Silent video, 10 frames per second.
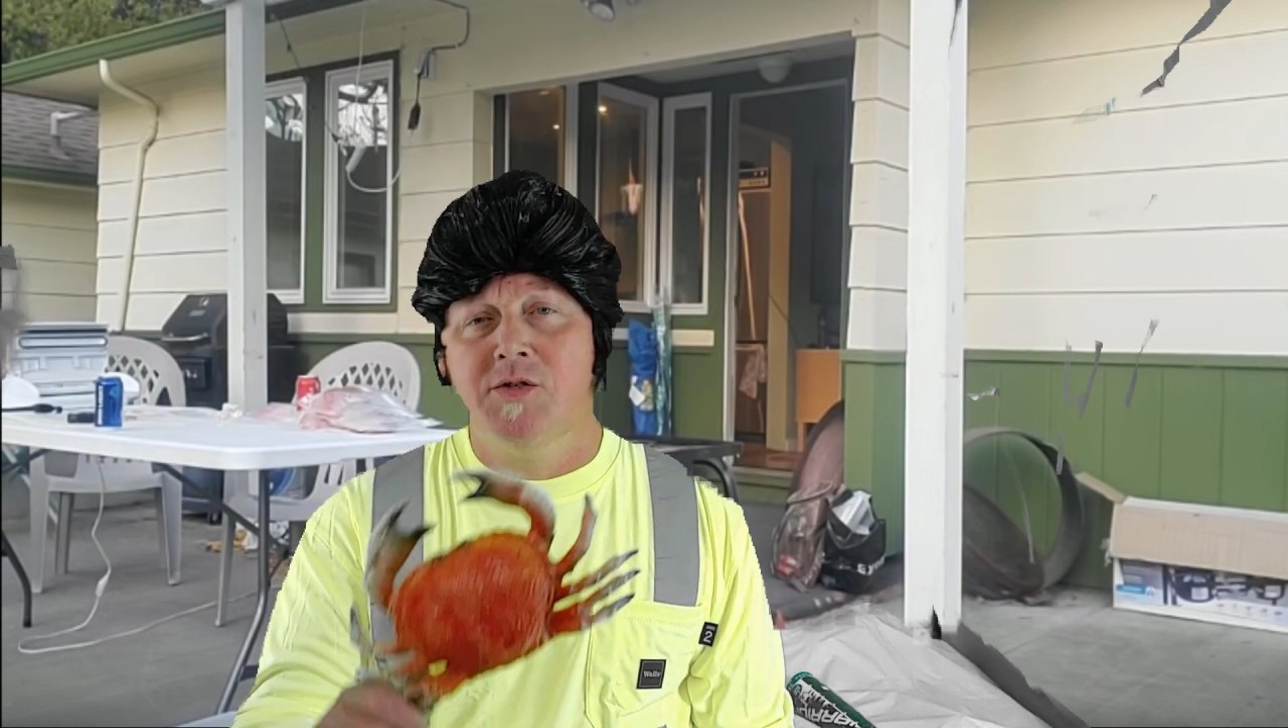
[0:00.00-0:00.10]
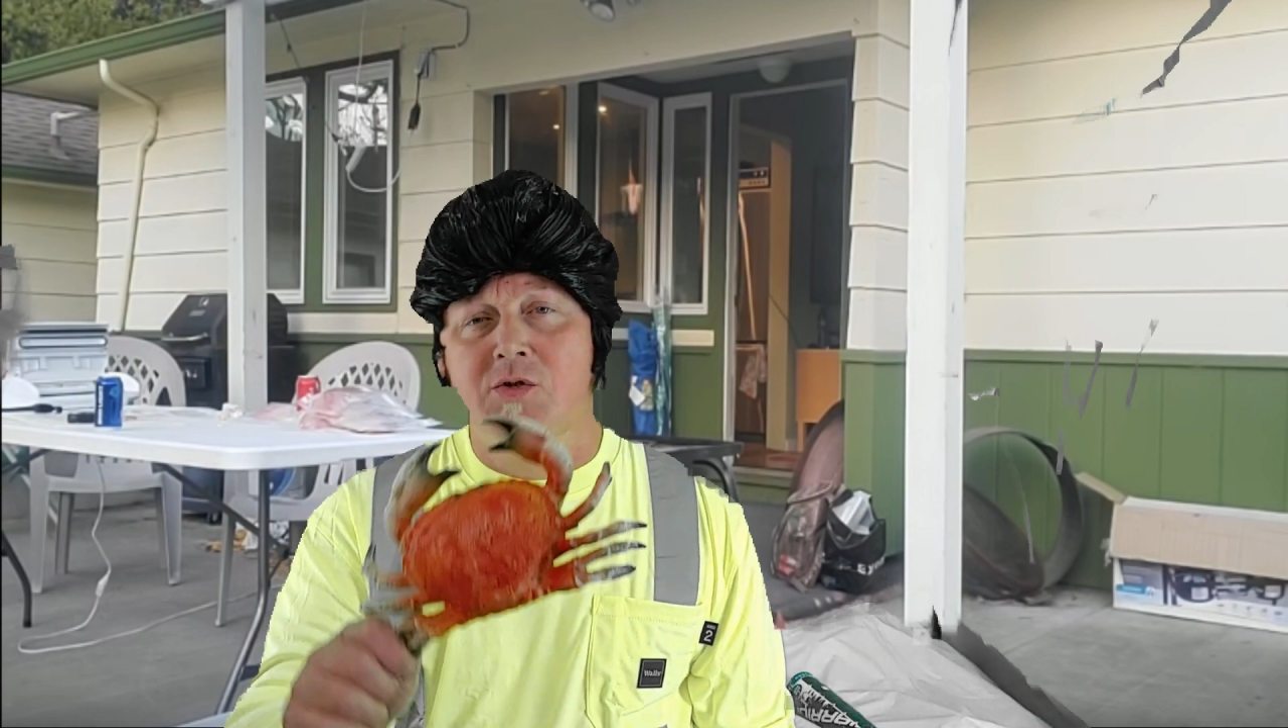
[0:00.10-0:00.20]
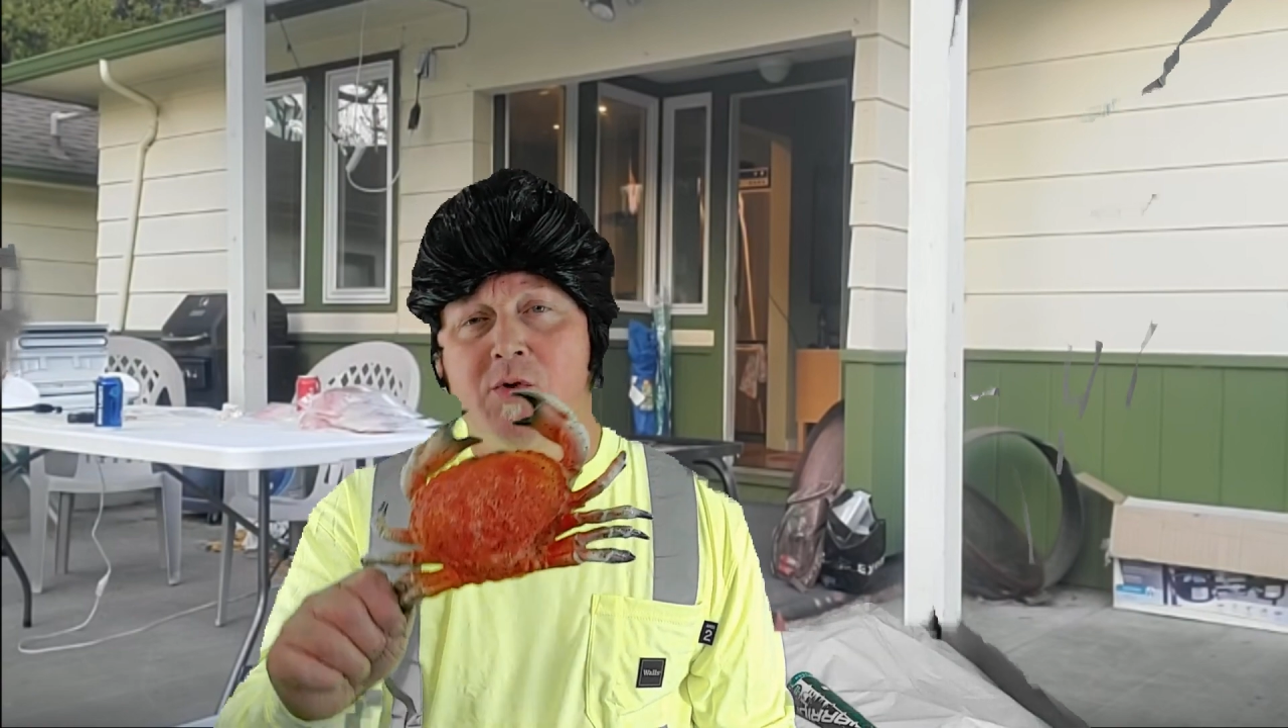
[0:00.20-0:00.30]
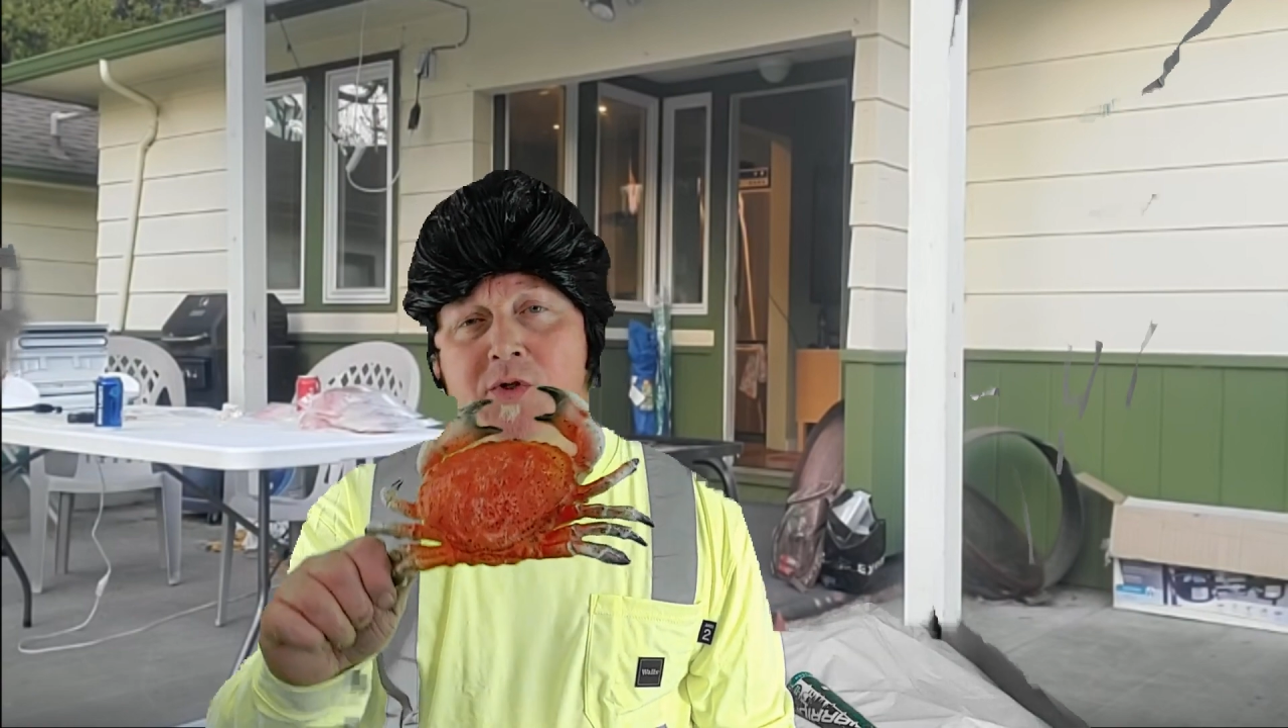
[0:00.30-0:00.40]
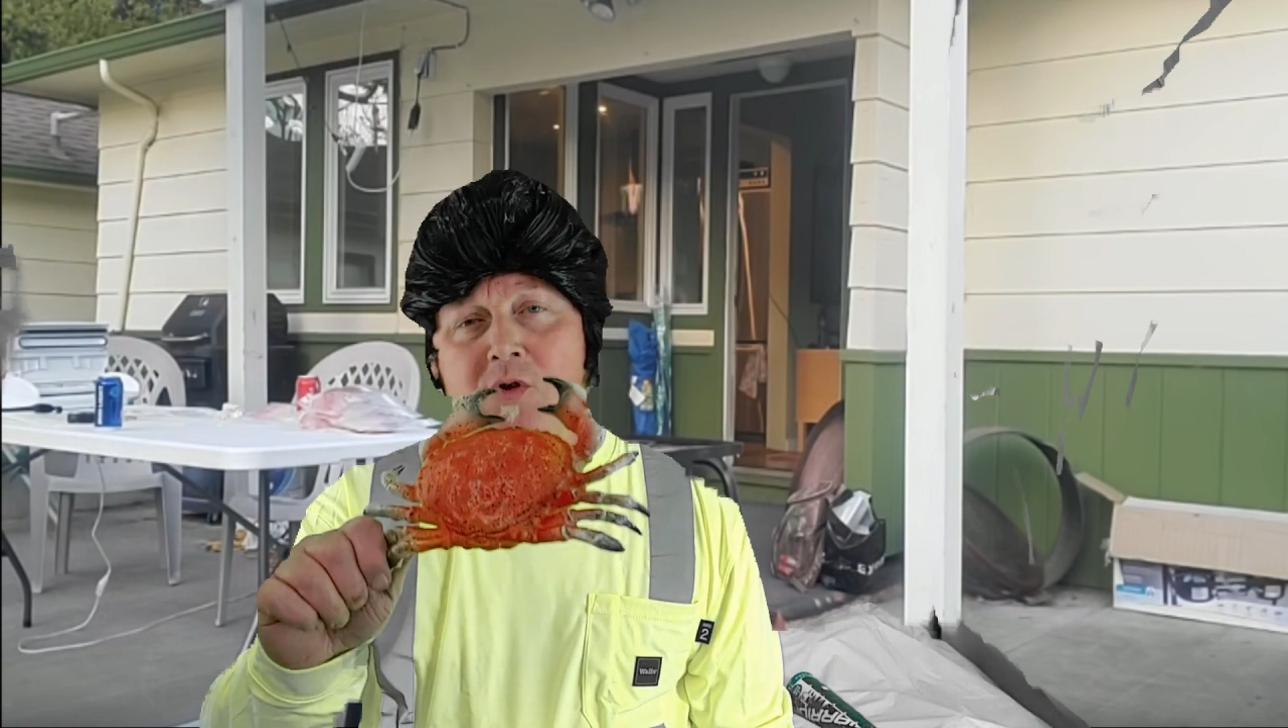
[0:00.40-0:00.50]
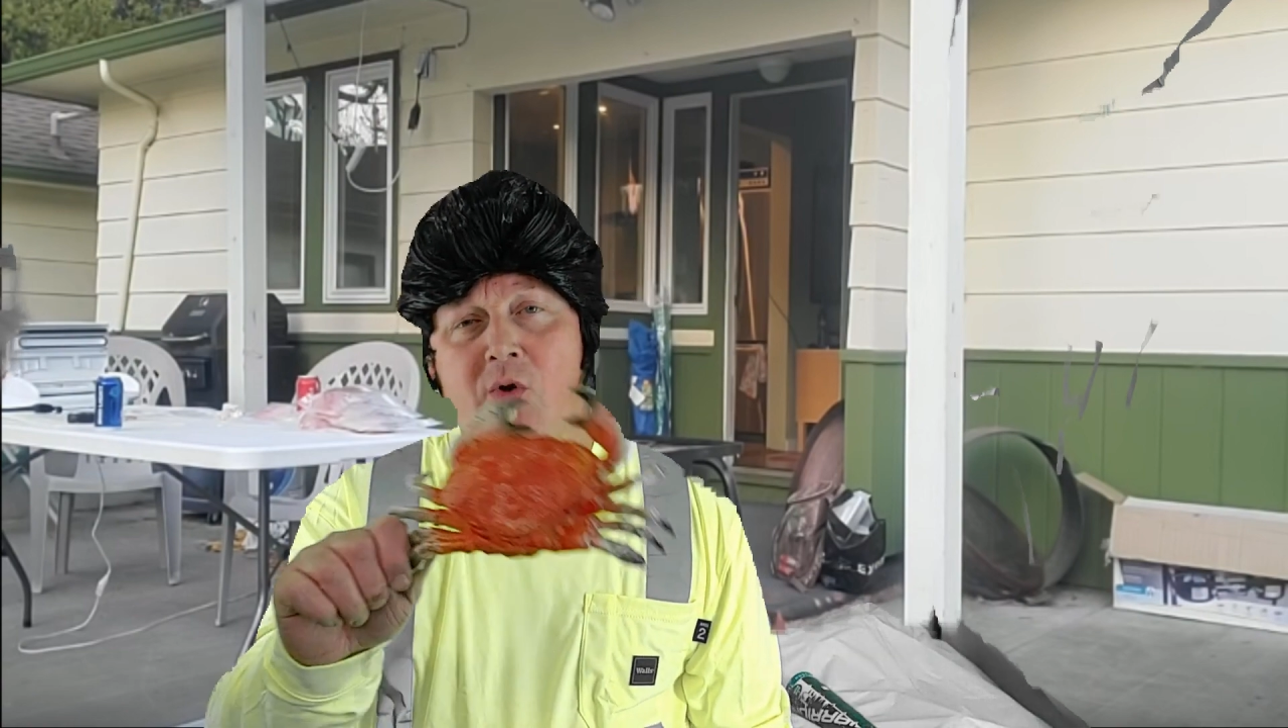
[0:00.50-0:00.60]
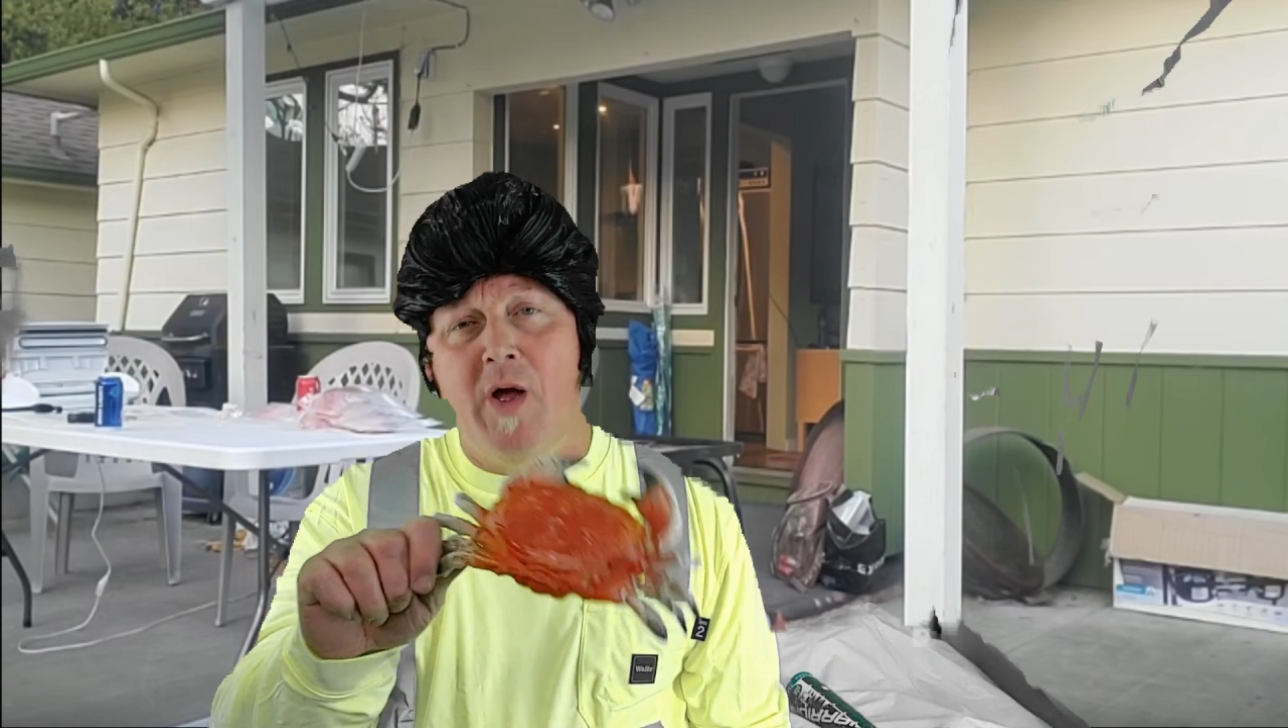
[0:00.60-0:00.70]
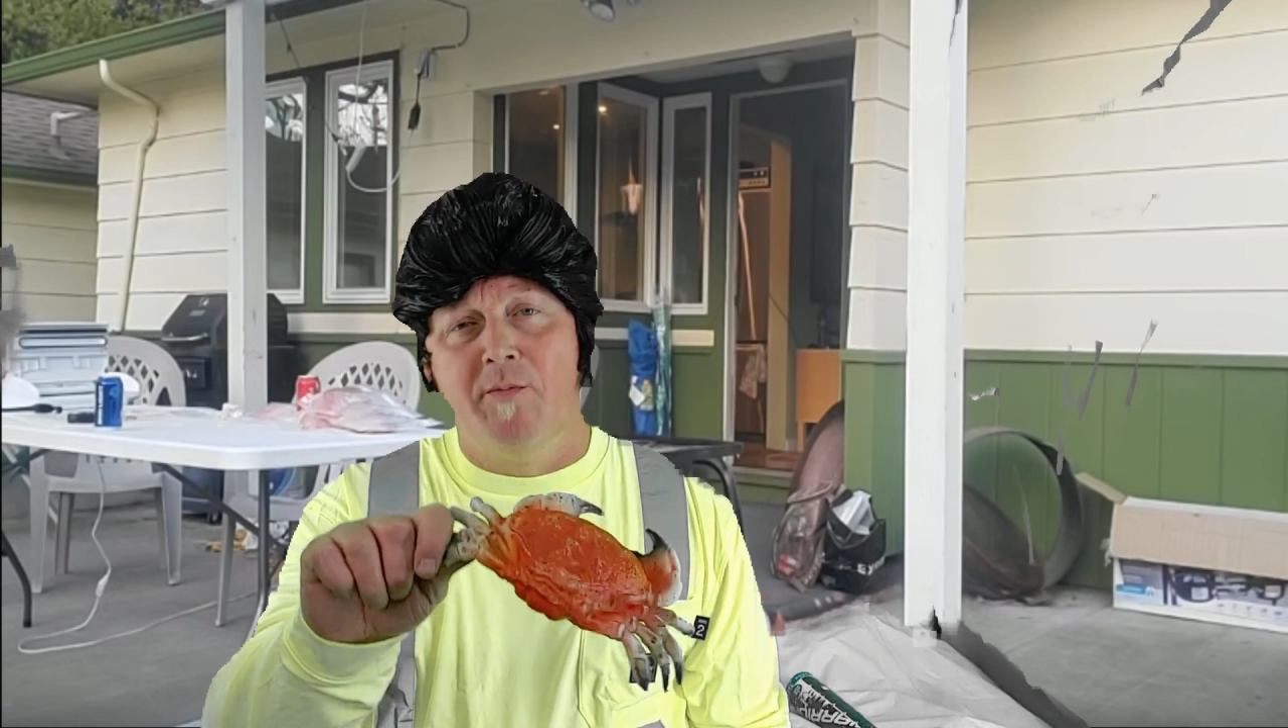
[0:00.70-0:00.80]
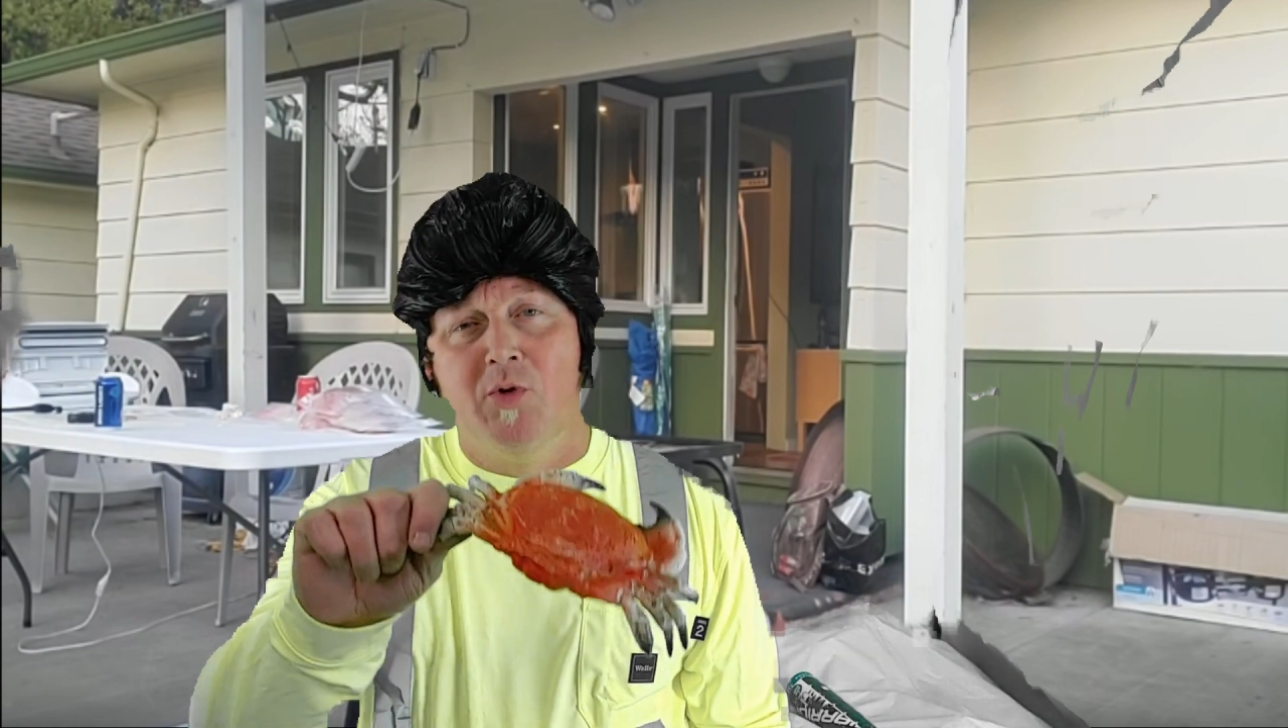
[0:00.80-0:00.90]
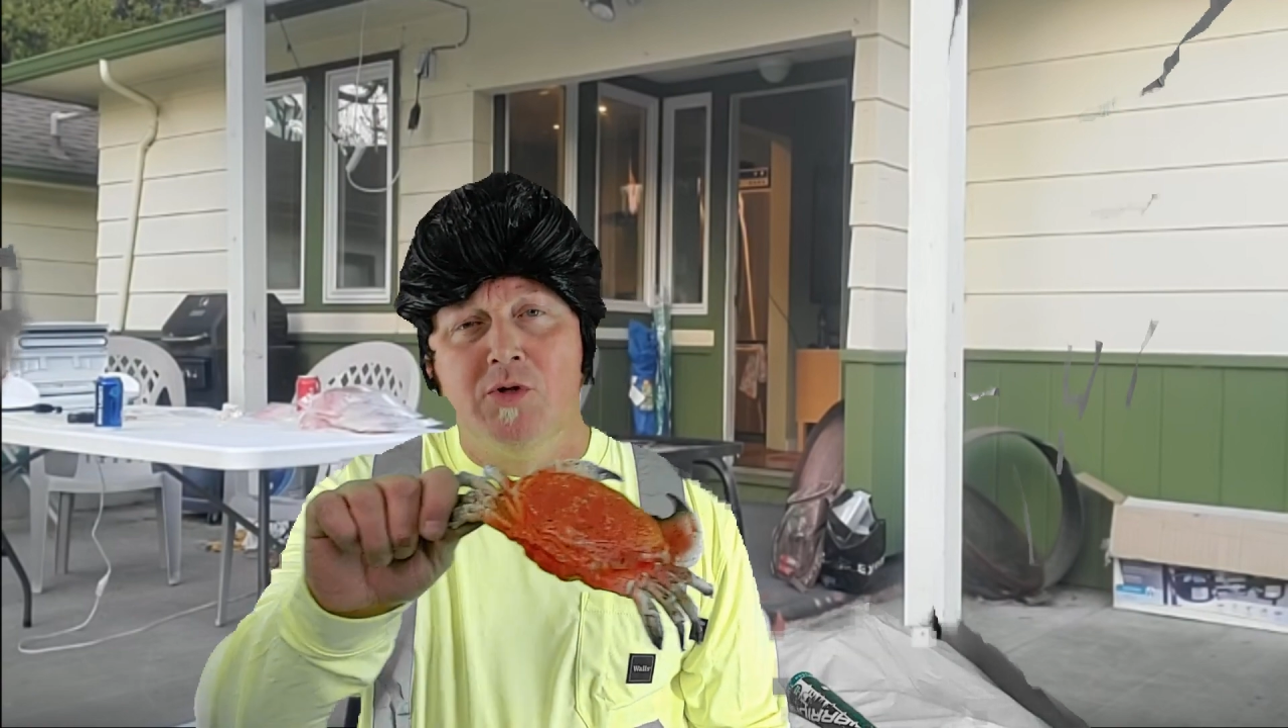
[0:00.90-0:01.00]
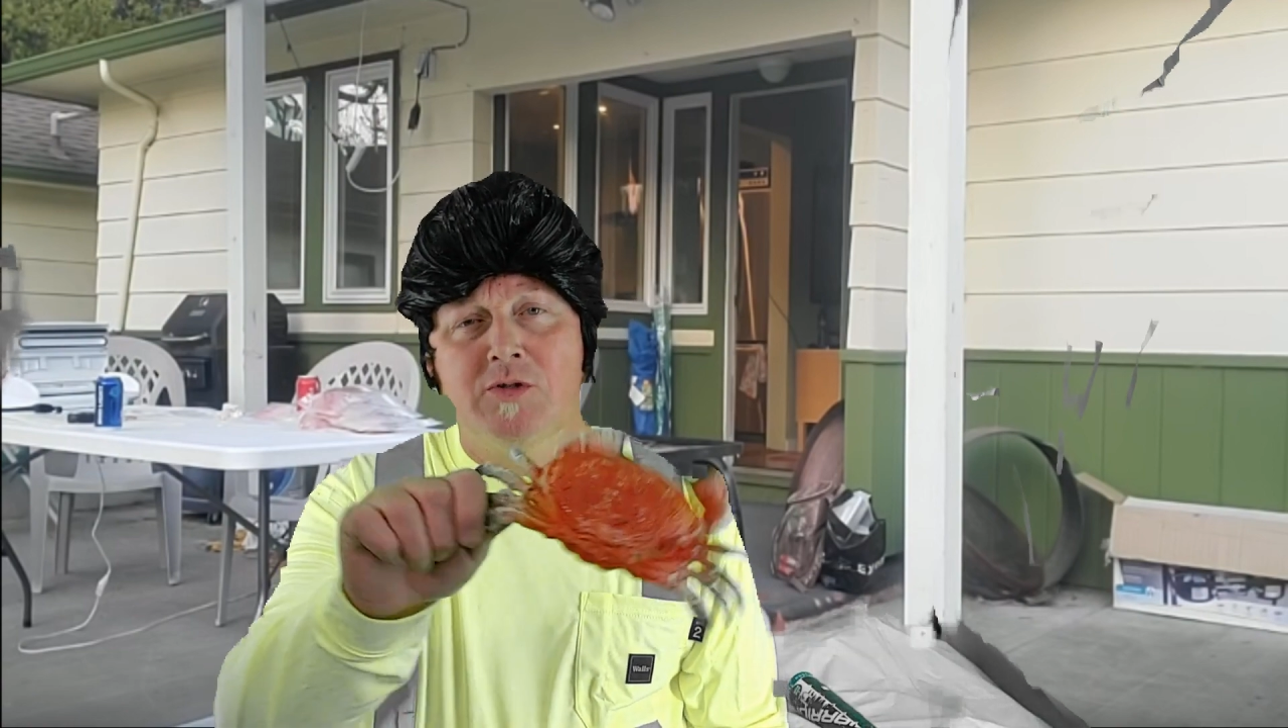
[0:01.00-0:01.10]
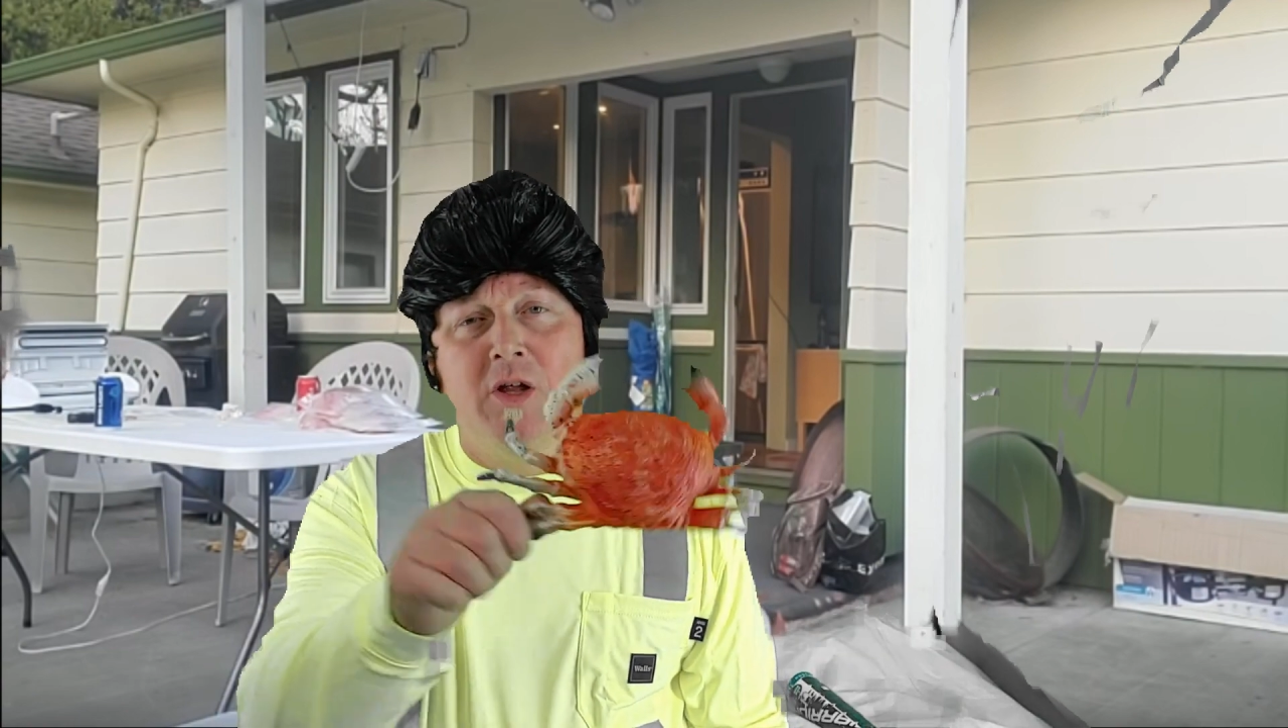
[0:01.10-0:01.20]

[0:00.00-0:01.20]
is what the crab looks